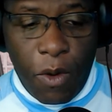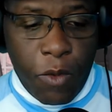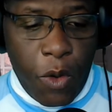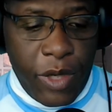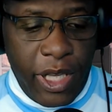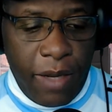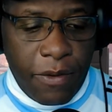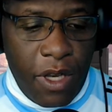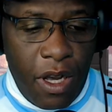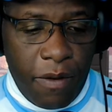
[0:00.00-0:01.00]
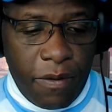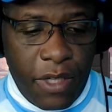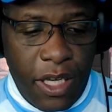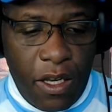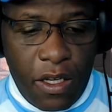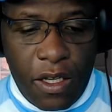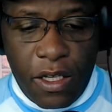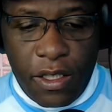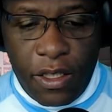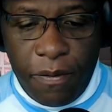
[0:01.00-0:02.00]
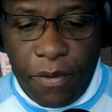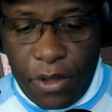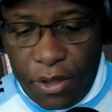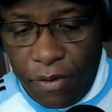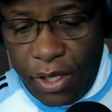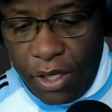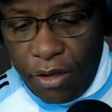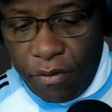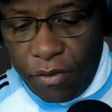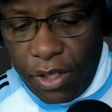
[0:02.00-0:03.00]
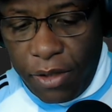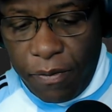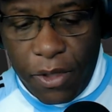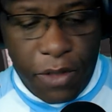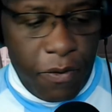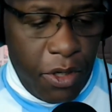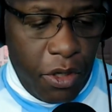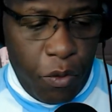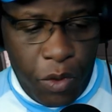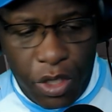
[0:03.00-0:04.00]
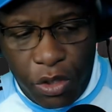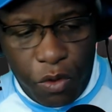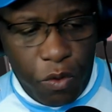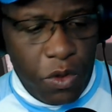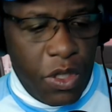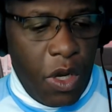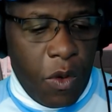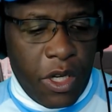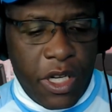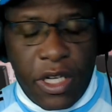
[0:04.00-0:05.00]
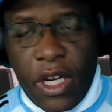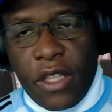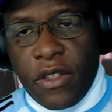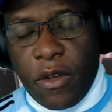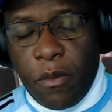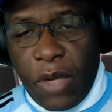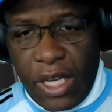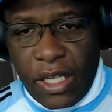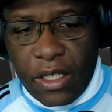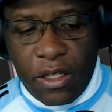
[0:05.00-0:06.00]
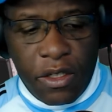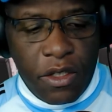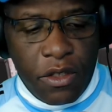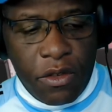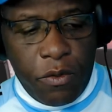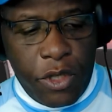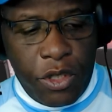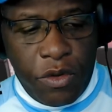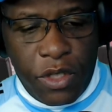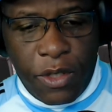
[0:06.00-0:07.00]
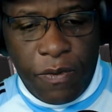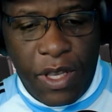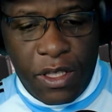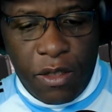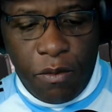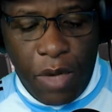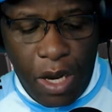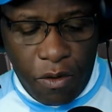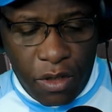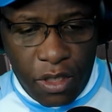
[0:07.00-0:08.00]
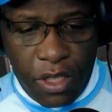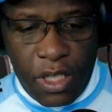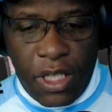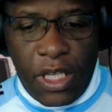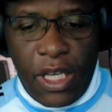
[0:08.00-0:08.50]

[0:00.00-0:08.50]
from where we left off in the first video. In the first video, we used our condenser mic, which uses phantom power.